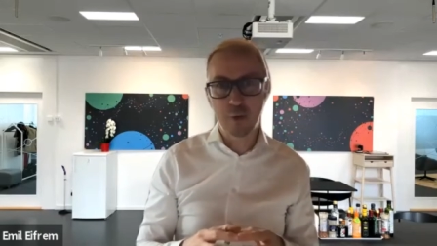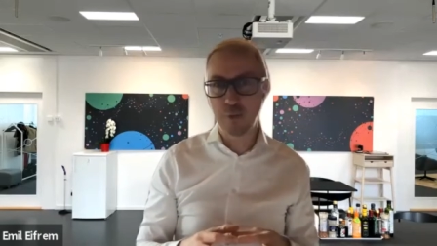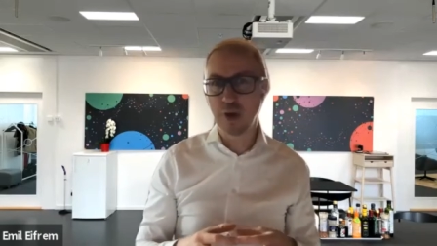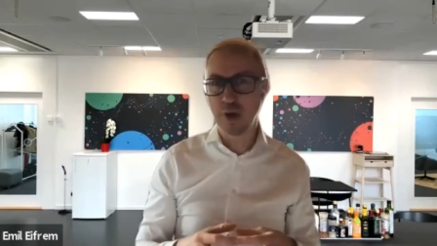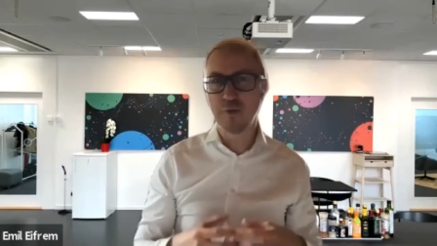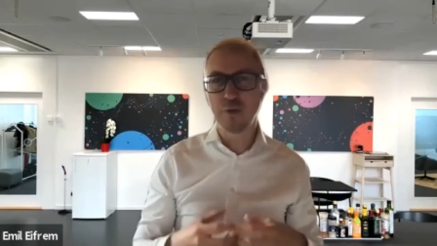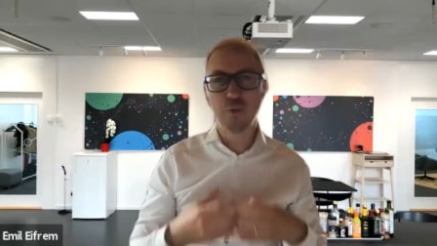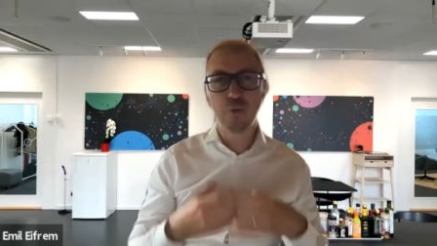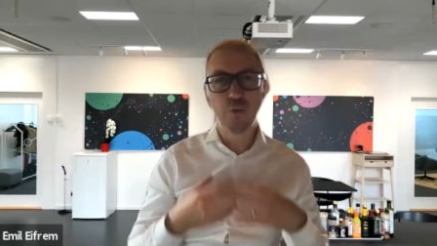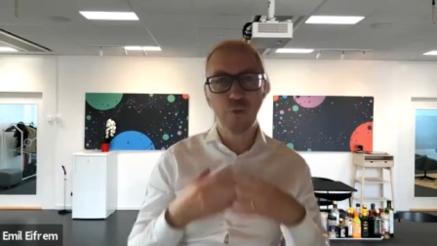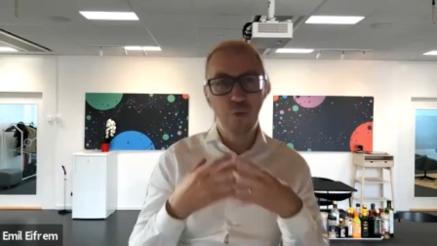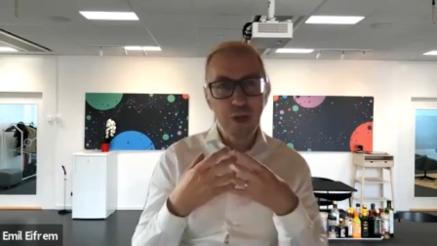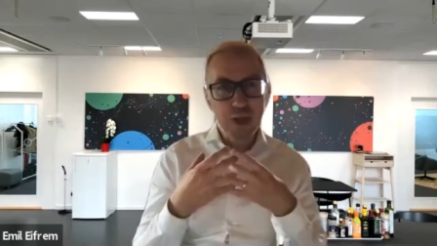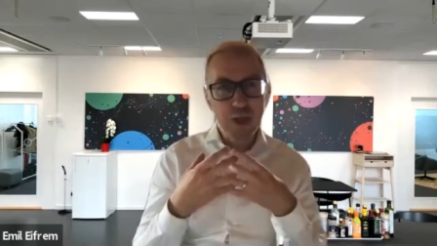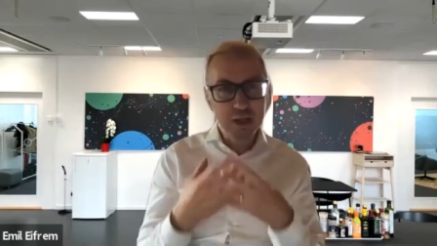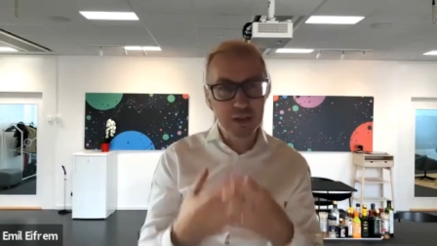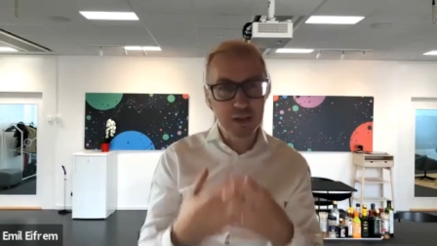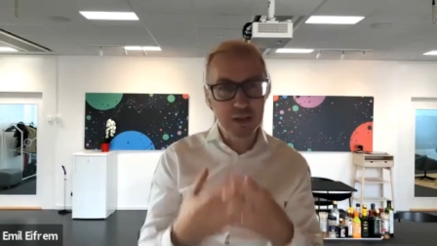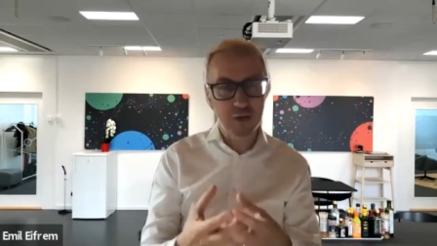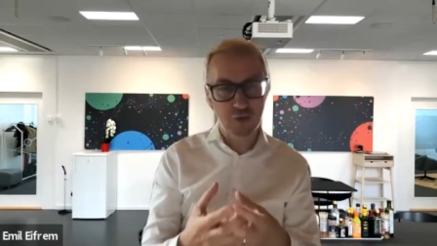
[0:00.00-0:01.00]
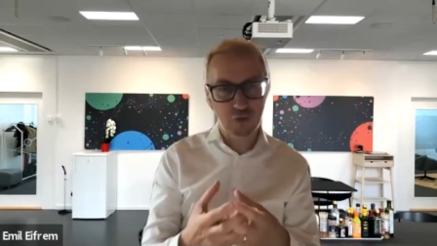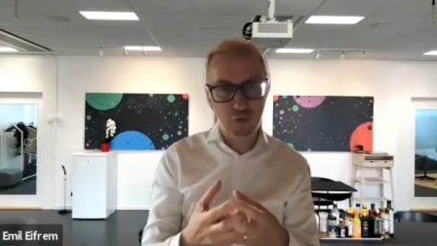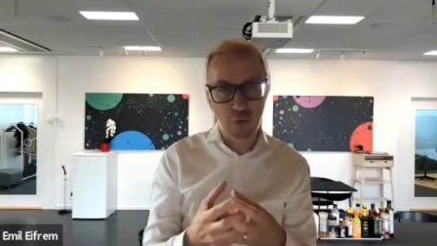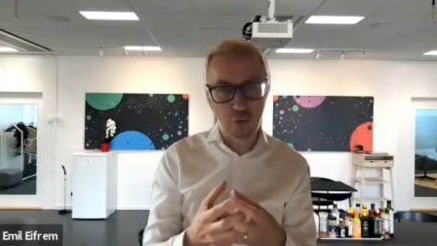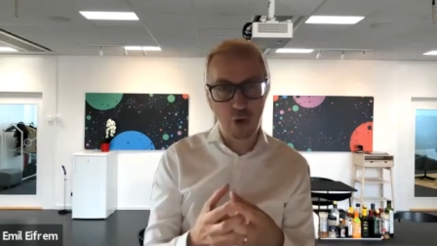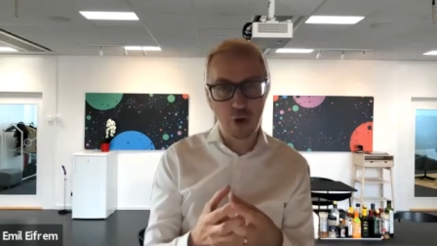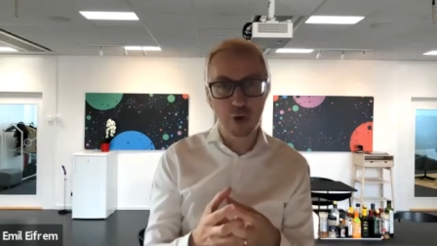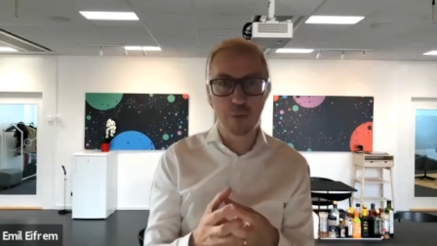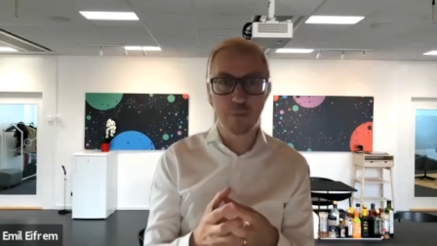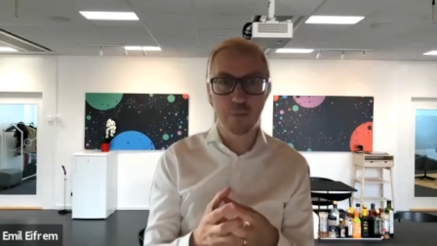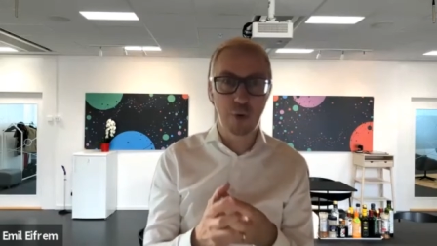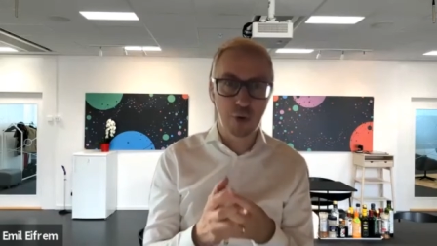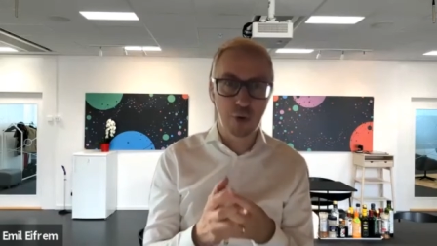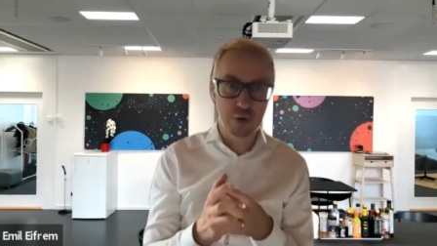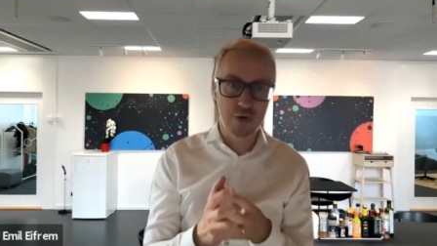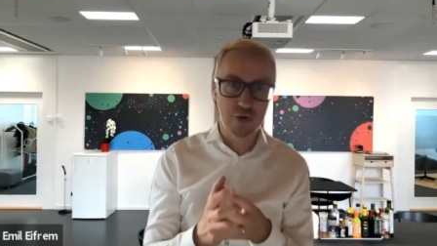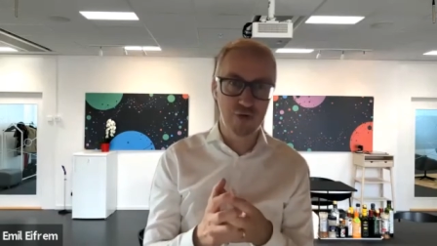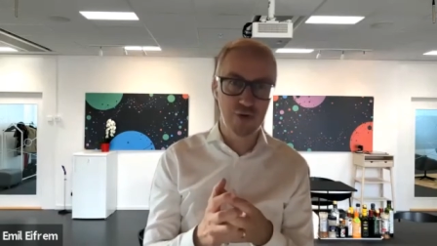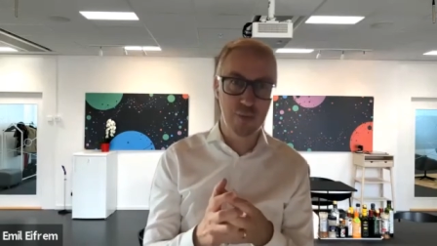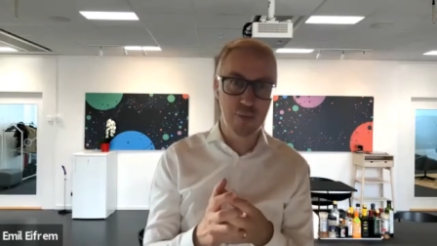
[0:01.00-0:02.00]
We have a really strong
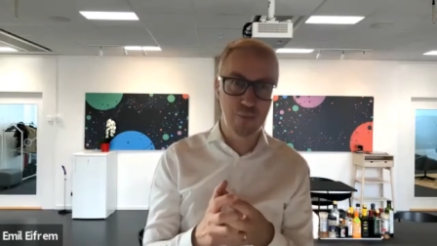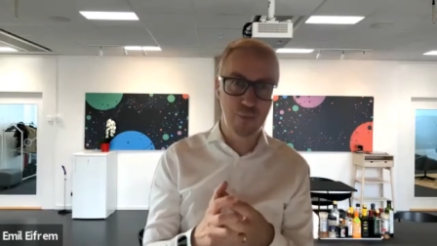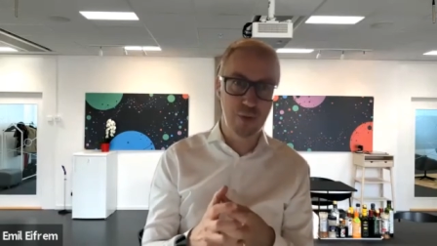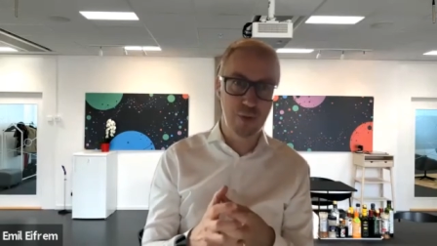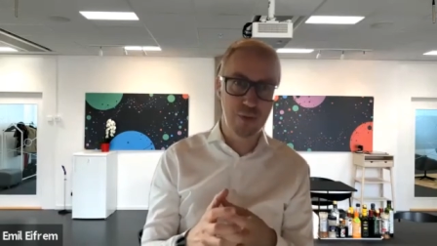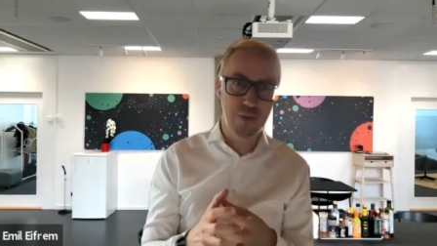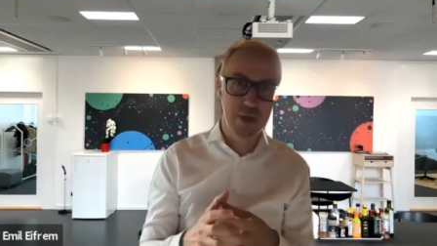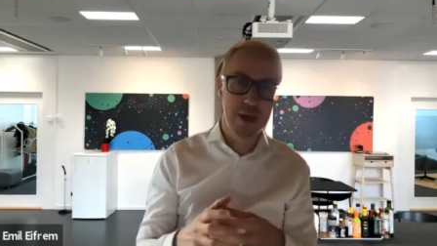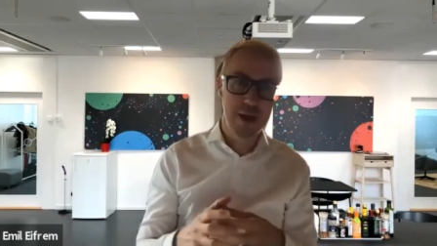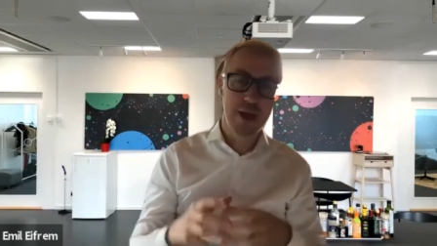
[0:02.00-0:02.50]
partnership with